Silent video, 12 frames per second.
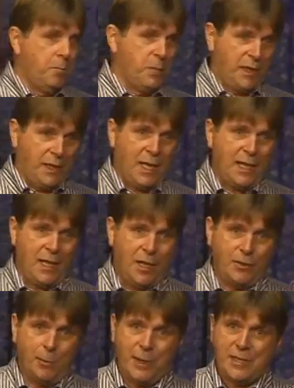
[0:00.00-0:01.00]
but like any
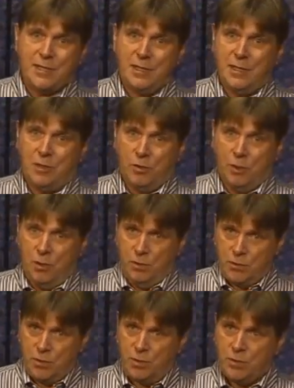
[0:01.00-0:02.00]
other pet sin, it
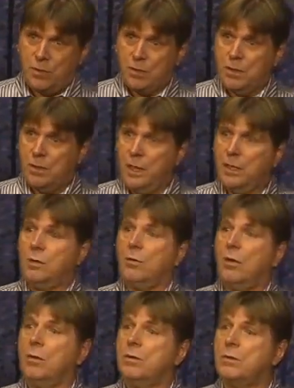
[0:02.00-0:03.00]
grows and it
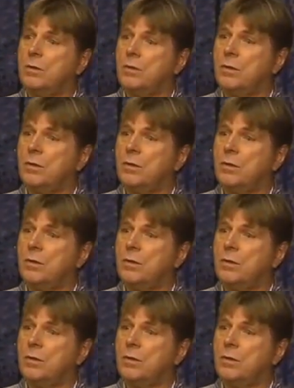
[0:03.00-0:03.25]
grows